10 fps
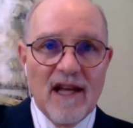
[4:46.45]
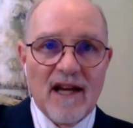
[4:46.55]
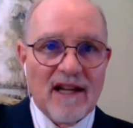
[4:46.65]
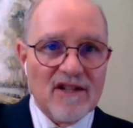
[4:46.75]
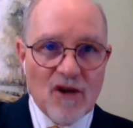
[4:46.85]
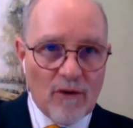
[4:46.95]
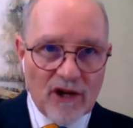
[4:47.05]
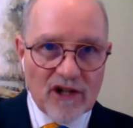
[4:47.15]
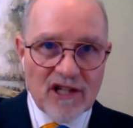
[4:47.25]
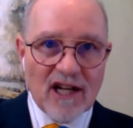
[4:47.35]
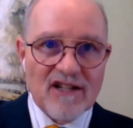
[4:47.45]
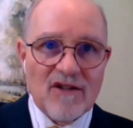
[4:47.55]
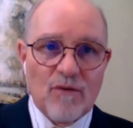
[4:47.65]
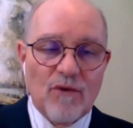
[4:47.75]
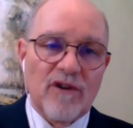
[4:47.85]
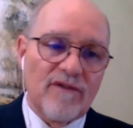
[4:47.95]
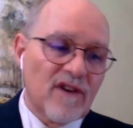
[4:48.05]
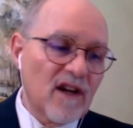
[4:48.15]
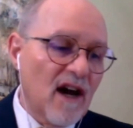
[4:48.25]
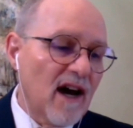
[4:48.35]
because no one could touch the word
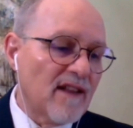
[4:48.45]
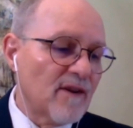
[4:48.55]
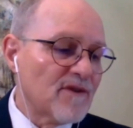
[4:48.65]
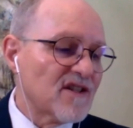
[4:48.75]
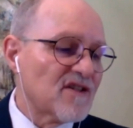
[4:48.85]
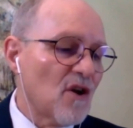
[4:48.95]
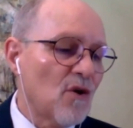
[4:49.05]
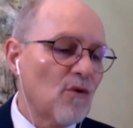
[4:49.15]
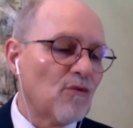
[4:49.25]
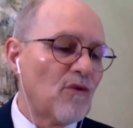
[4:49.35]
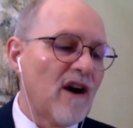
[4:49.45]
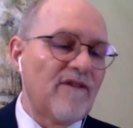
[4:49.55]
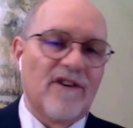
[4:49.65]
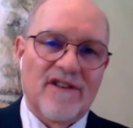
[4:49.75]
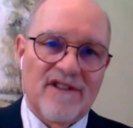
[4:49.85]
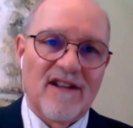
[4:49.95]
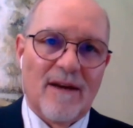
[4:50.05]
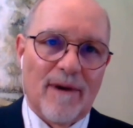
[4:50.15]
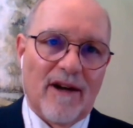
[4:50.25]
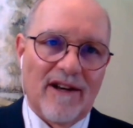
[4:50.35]
of God. There was this whole reverence
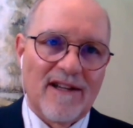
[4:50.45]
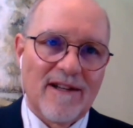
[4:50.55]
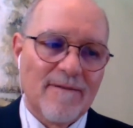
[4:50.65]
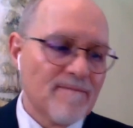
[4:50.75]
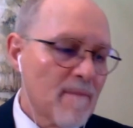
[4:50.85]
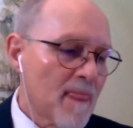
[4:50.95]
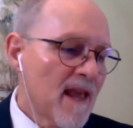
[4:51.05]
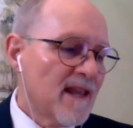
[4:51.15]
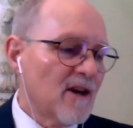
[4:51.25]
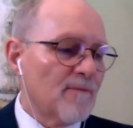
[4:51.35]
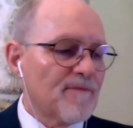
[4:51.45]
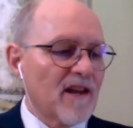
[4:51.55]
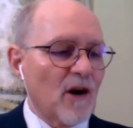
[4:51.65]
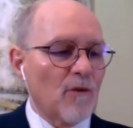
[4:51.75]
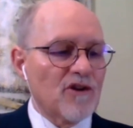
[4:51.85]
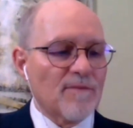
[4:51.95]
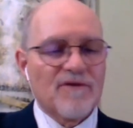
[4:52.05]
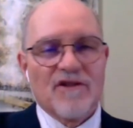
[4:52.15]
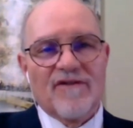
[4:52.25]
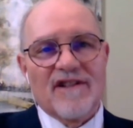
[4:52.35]
about it. You know, in our worship
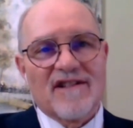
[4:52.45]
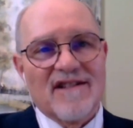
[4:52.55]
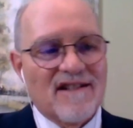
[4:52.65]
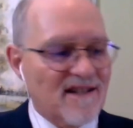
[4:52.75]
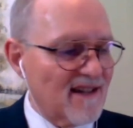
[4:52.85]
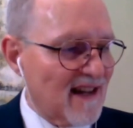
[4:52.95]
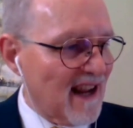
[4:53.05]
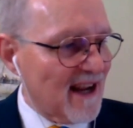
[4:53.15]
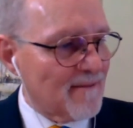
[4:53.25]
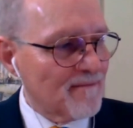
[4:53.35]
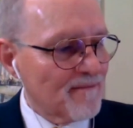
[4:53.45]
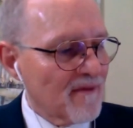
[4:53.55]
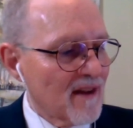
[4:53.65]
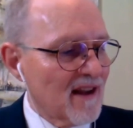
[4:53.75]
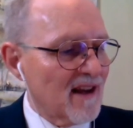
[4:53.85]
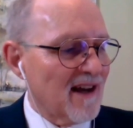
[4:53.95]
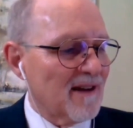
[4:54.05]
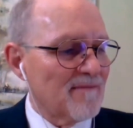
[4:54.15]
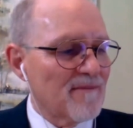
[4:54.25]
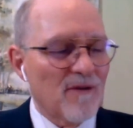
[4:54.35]
services today,
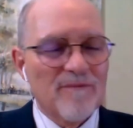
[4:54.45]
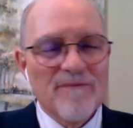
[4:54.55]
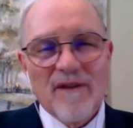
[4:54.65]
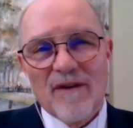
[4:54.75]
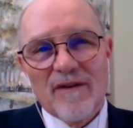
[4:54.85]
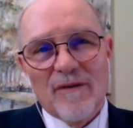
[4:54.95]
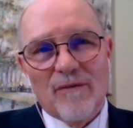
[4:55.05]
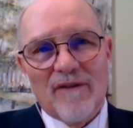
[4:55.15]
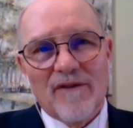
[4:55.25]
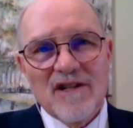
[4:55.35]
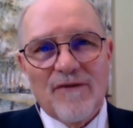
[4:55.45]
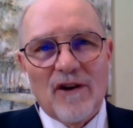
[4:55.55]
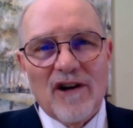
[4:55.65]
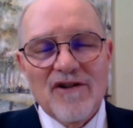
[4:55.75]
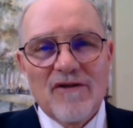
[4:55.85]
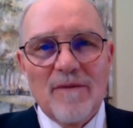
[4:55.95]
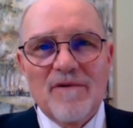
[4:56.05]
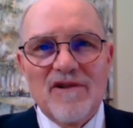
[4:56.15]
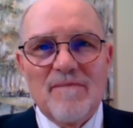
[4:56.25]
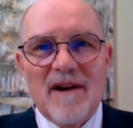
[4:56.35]
the reverence for our
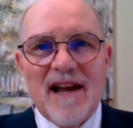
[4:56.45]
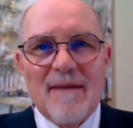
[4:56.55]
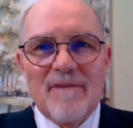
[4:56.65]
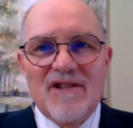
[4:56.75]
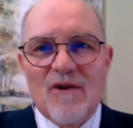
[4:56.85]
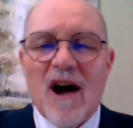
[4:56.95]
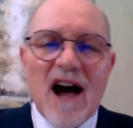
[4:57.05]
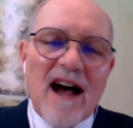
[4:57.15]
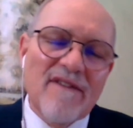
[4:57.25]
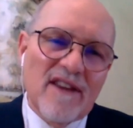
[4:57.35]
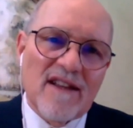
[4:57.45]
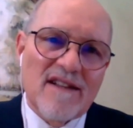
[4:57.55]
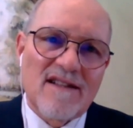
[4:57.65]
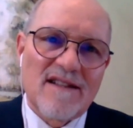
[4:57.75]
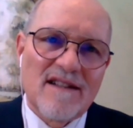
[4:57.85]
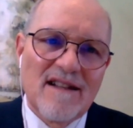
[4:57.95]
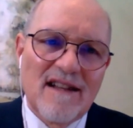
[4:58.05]
scriptures may not be so obvious.